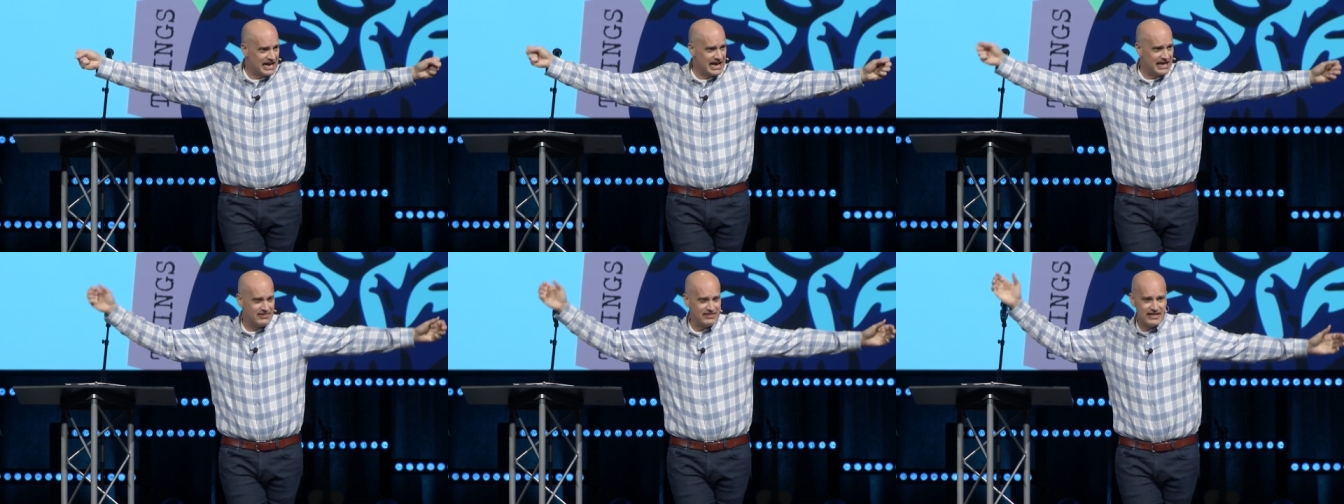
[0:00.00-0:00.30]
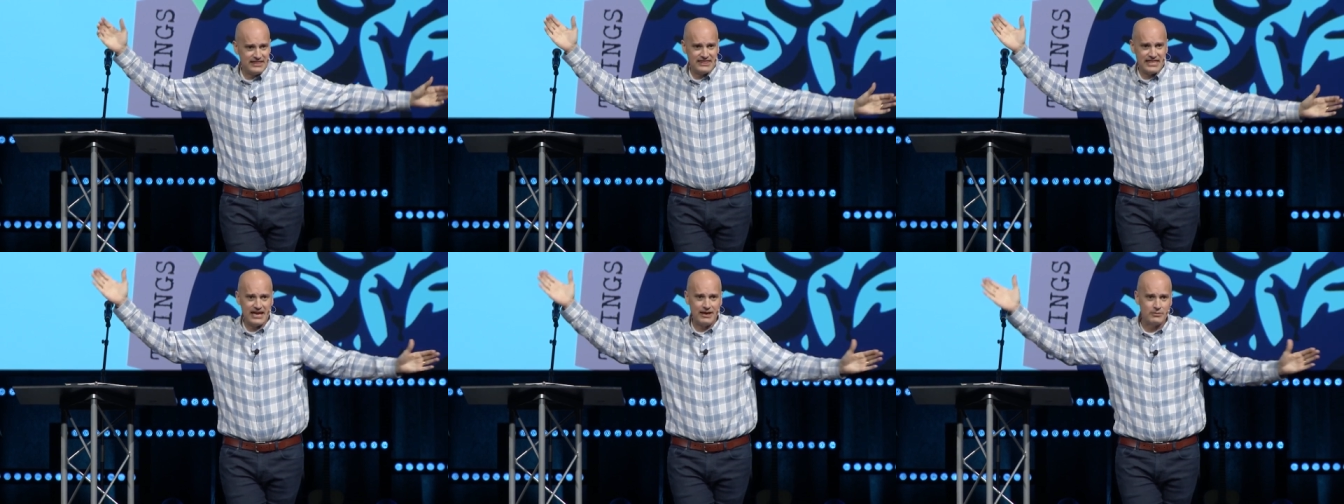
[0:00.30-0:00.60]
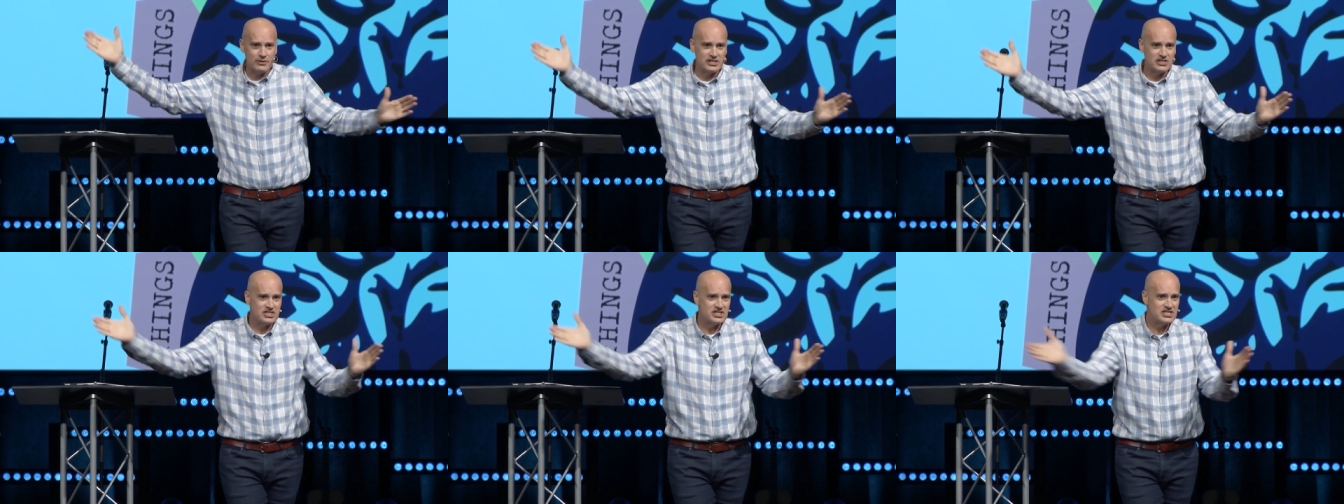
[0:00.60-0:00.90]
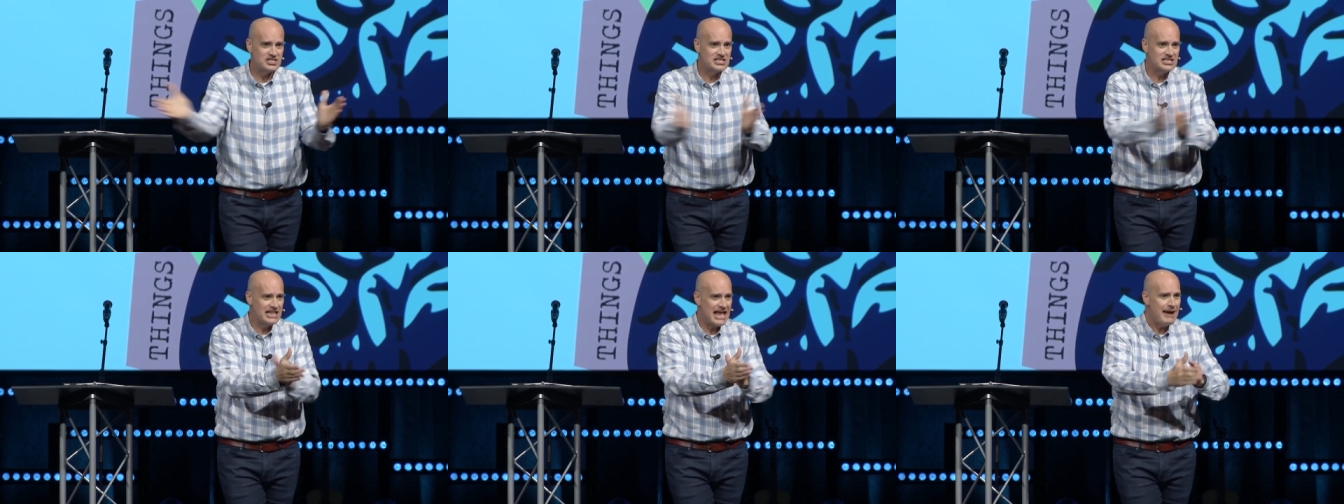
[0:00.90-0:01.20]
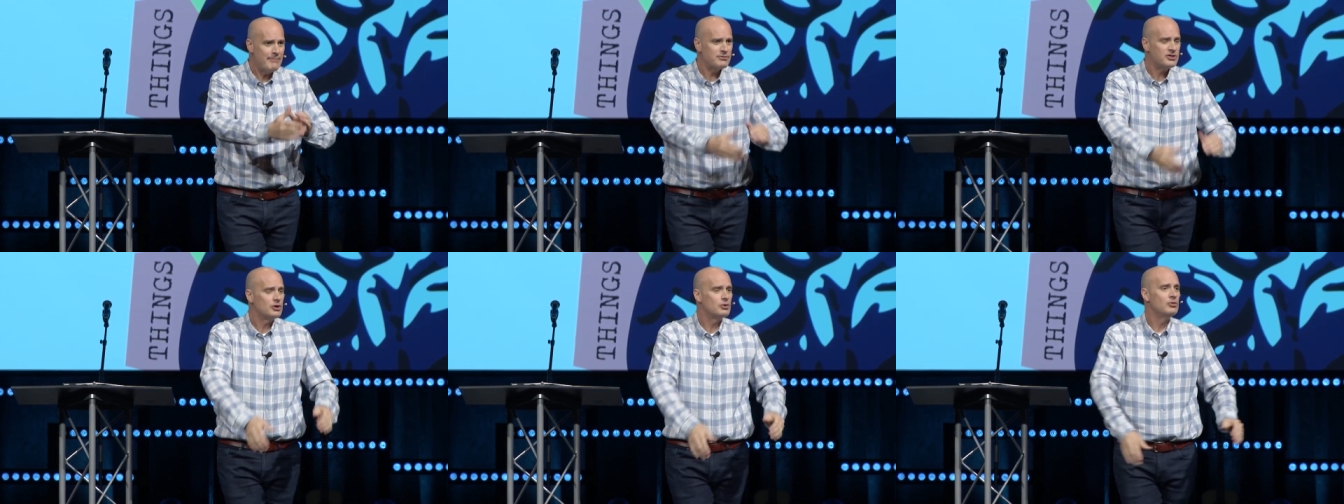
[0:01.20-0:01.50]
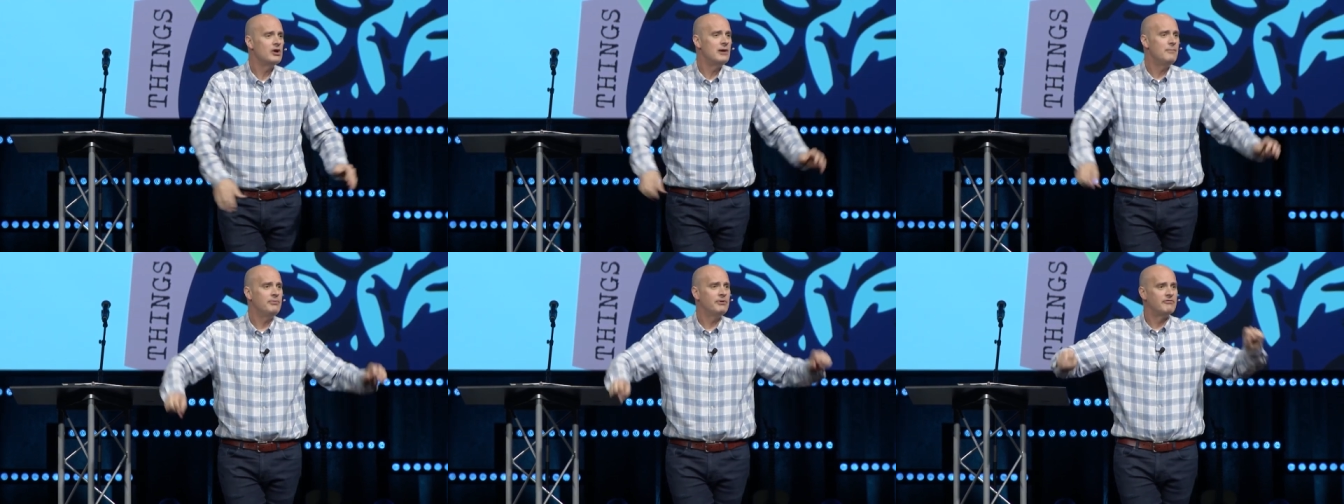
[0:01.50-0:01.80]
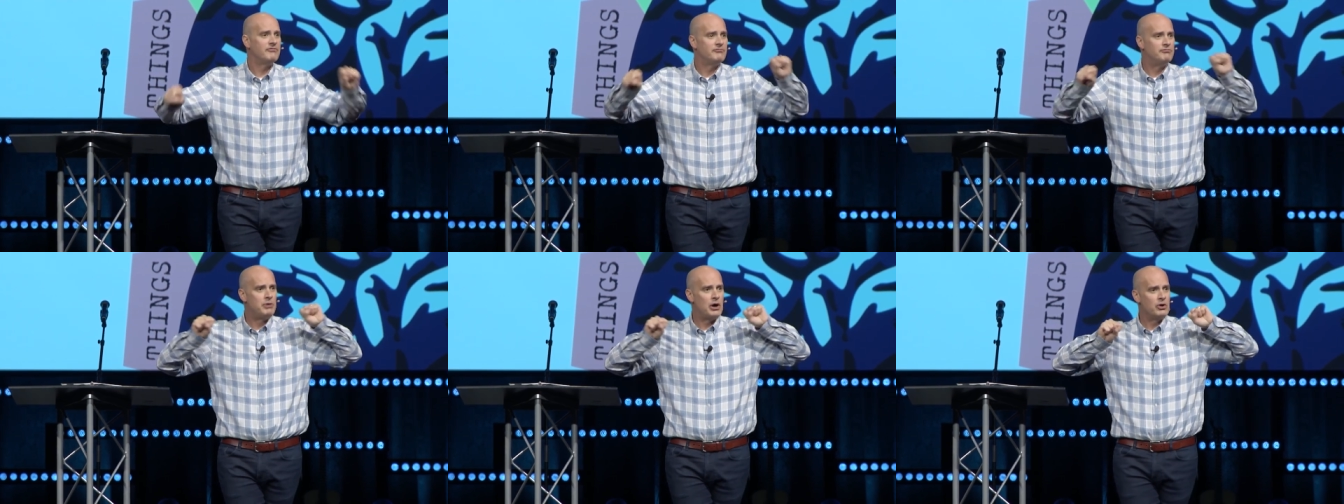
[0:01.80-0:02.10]
and then they would slap the rump of
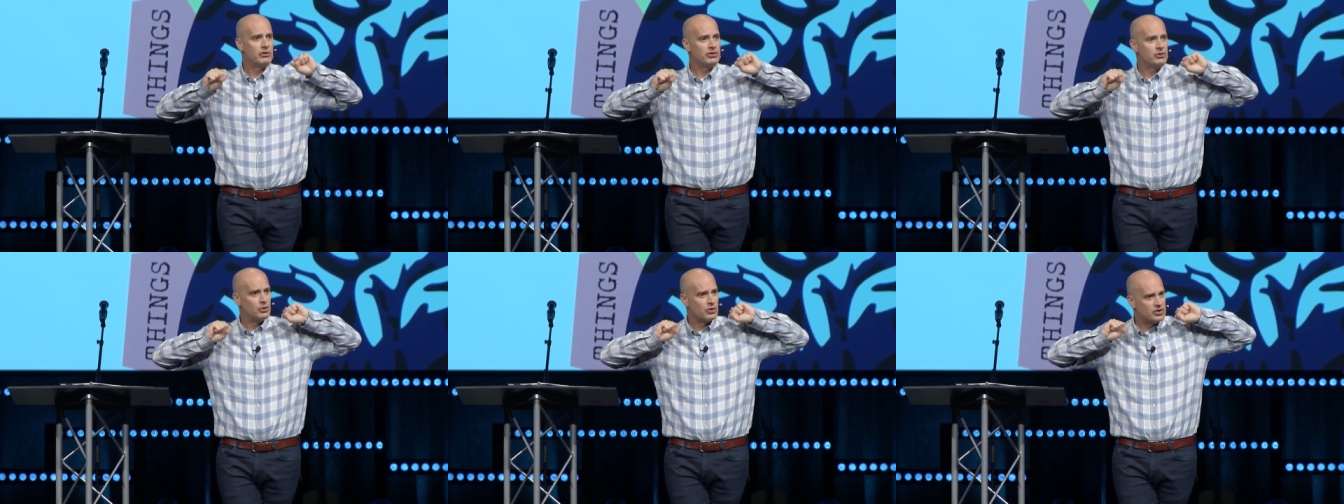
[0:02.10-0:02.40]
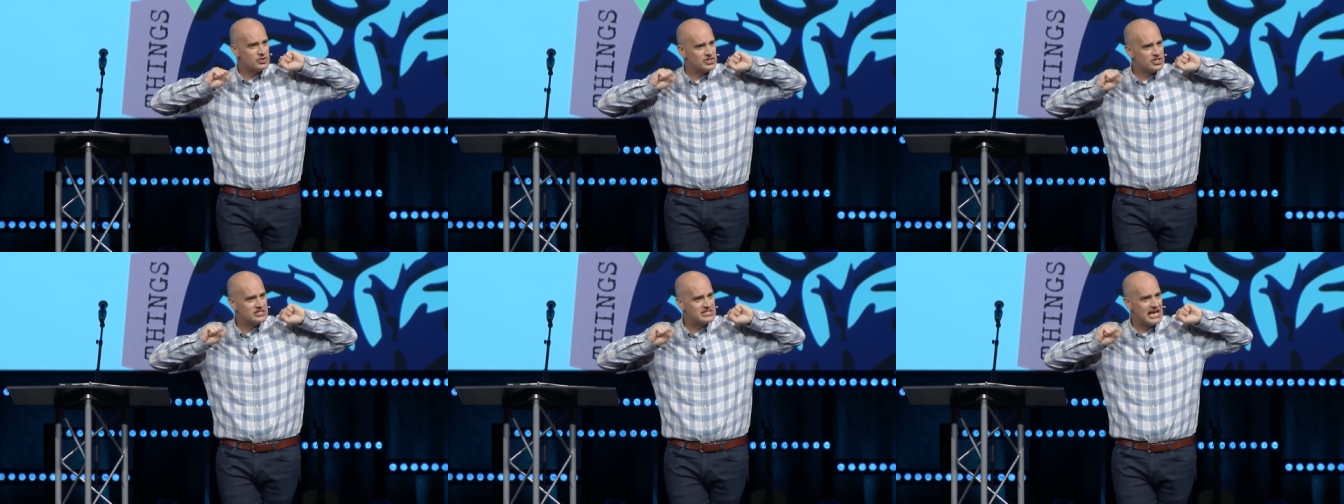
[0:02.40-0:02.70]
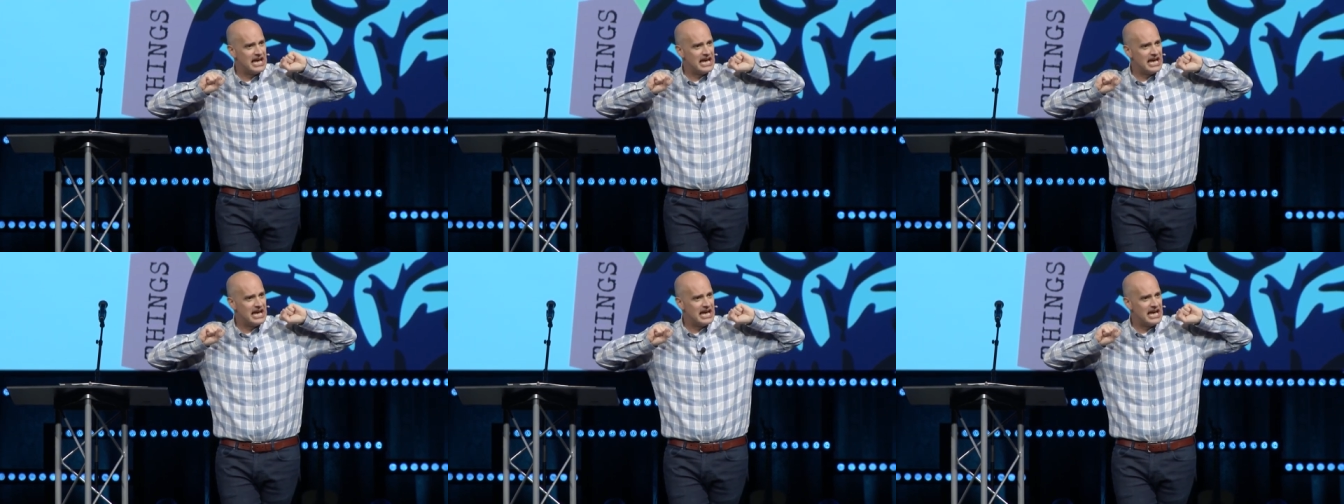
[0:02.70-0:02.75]
both horses,